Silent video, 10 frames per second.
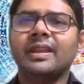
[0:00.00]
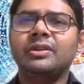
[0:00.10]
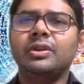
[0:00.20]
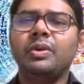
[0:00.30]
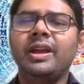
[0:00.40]

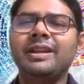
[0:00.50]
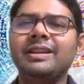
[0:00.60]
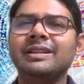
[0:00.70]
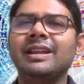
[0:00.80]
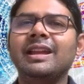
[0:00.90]

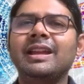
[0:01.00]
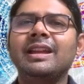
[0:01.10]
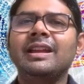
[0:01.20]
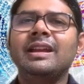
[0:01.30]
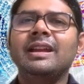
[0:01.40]
doing
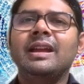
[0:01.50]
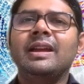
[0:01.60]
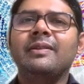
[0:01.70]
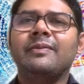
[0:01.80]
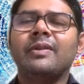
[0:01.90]

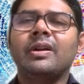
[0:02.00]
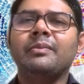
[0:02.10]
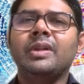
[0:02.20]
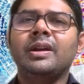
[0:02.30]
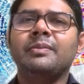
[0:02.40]
from
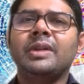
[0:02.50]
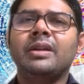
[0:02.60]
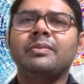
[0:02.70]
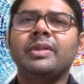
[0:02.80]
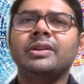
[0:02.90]
my
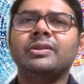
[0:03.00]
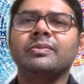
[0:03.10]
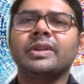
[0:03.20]
bedroom.